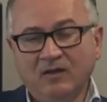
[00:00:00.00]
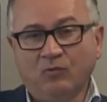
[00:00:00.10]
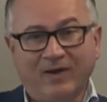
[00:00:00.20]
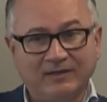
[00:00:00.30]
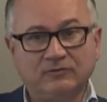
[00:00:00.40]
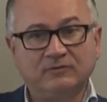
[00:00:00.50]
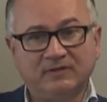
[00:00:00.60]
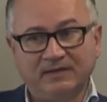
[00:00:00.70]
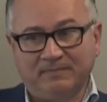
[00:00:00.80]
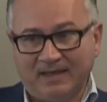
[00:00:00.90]
one to
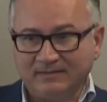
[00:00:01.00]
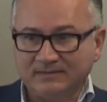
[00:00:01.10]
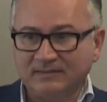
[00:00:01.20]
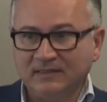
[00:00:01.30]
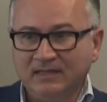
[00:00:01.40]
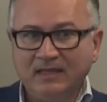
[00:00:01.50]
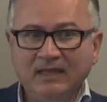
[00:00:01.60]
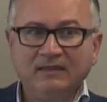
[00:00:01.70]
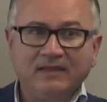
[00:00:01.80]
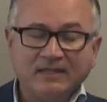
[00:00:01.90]
three months,
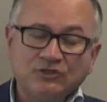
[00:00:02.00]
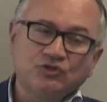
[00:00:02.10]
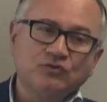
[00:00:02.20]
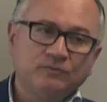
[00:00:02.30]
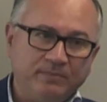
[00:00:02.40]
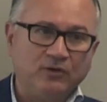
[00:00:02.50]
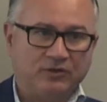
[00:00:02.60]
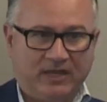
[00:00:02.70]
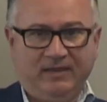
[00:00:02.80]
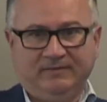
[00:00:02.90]
and that should be
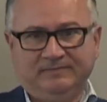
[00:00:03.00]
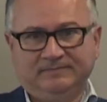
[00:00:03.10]
okay.